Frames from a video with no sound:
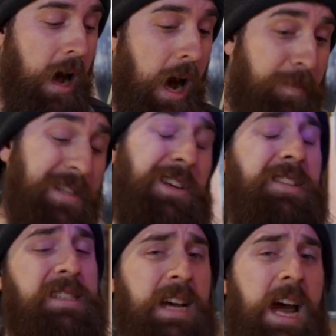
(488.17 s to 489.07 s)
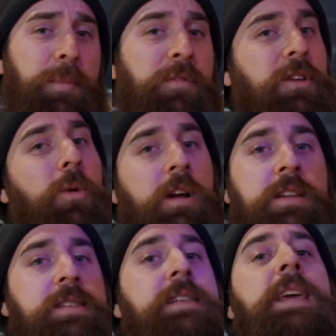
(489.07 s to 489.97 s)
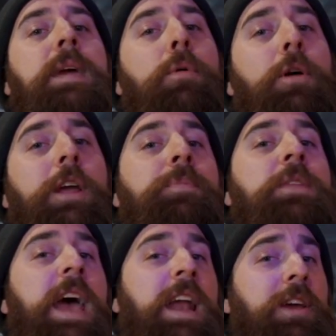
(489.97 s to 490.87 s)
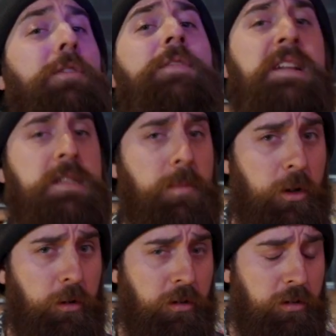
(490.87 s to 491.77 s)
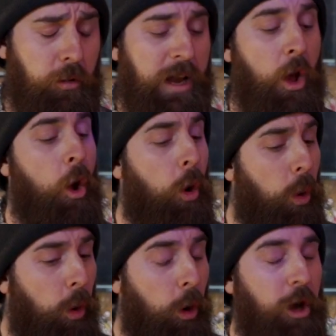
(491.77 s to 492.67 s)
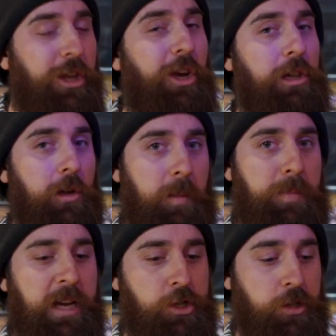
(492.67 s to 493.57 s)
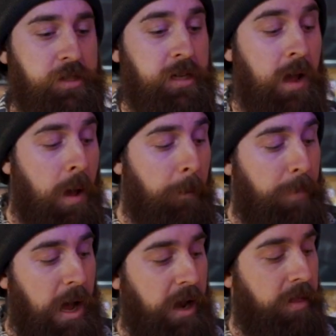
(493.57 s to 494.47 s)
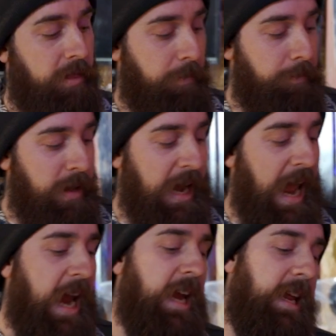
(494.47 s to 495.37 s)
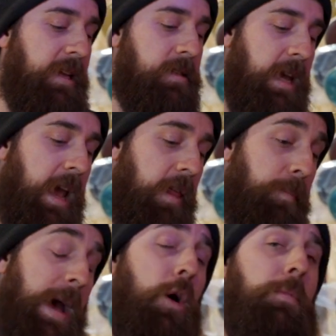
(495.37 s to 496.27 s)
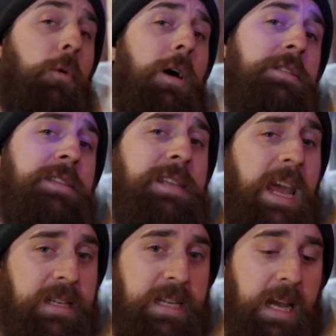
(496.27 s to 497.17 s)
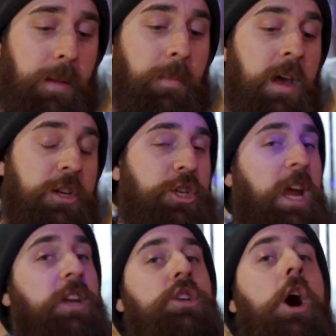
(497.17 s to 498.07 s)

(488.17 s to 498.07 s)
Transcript: Up until this time, if you wanted to see skateboarding, you had to go find someone who could do it, or you could look at pictures. But the mid-80s and the Powell Peralta skate team changed